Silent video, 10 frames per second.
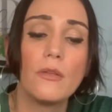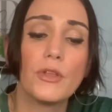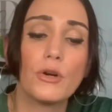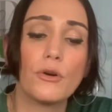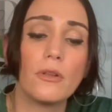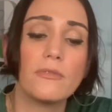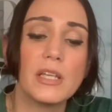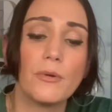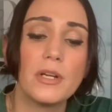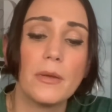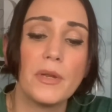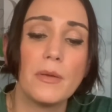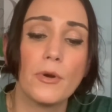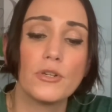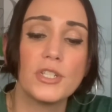The girl of serendipity
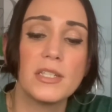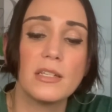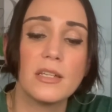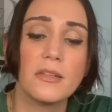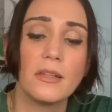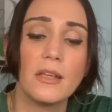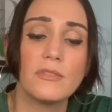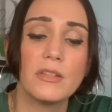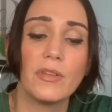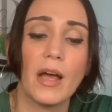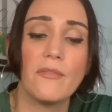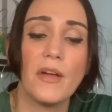merges into the leaves of life